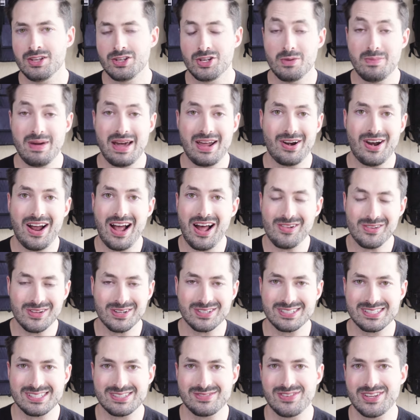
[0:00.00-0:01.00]
no matter how
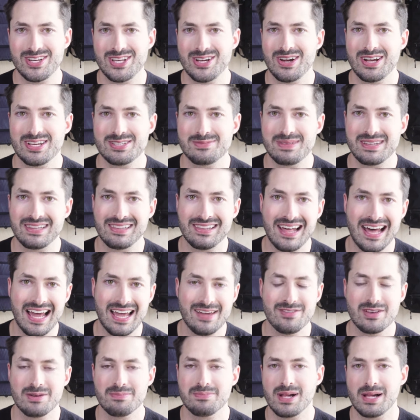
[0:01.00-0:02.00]
long this video has been
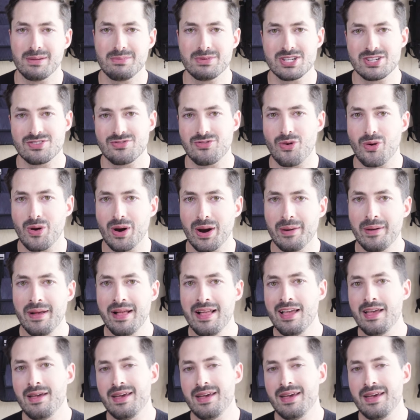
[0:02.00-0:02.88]
live and published for.